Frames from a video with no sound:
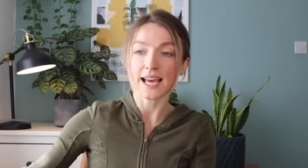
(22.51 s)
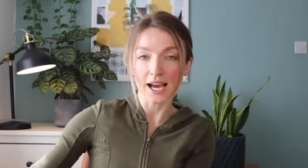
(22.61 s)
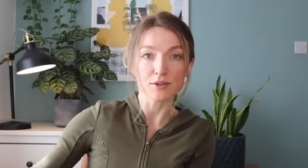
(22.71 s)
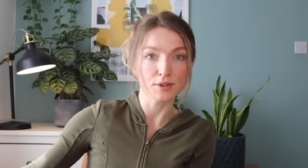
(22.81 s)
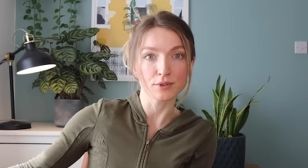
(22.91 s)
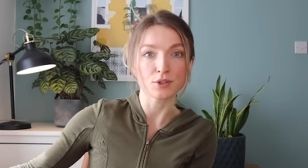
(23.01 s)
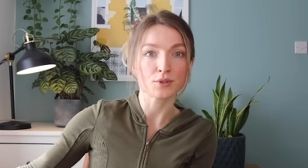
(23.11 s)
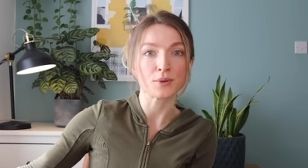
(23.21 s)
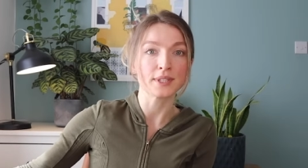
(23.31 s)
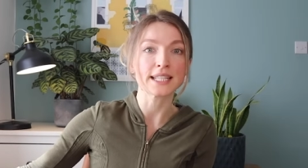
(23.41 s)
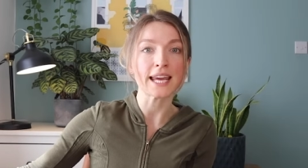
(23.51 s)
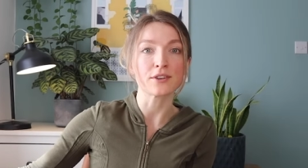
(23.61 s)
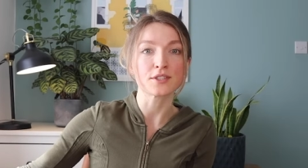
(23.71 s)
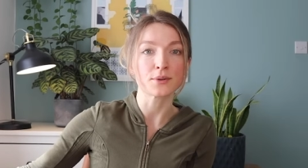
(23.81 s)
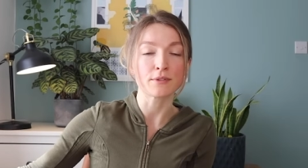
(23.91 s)
out of control and
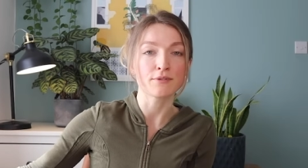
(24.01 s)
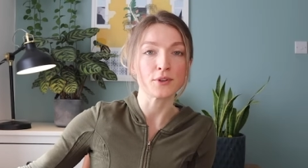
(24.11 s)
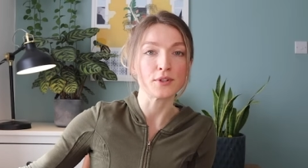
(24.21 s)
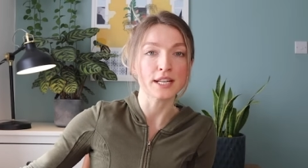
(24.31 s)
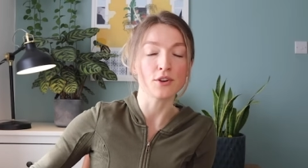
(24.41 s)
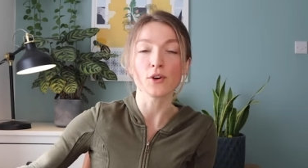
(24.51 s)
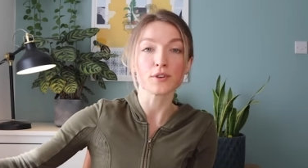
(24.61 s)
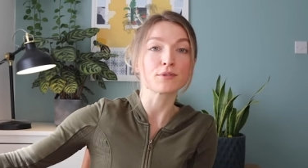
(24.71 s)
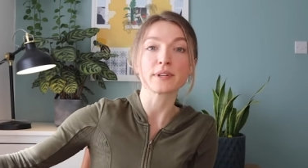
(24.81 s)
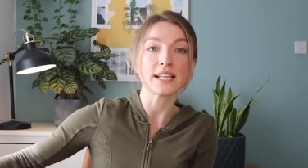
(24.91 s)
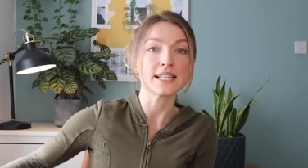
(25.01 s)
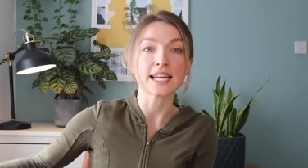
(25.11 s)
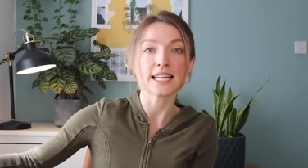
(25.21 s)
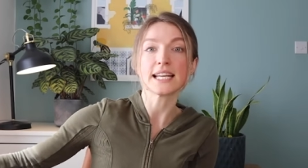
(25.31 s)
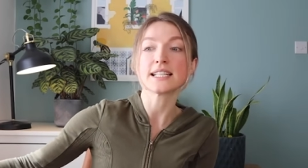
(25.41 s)
chaotic with food and overeating
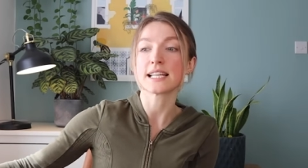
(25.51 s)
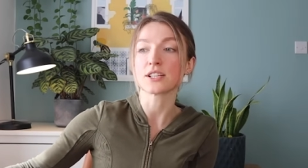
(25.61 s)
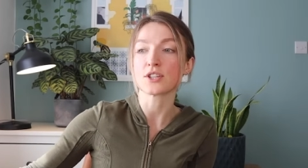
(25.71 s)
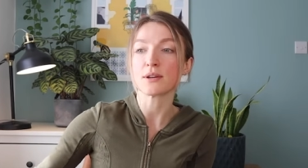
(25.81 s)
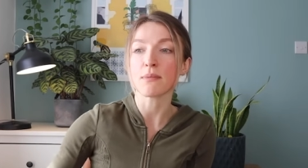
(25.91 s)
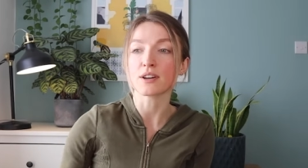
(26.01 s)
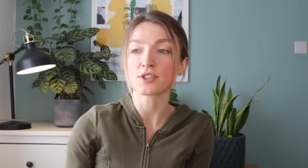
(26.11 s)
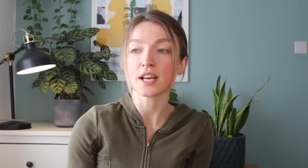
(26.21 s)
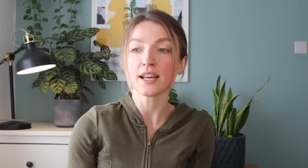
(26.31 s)
and eating too much.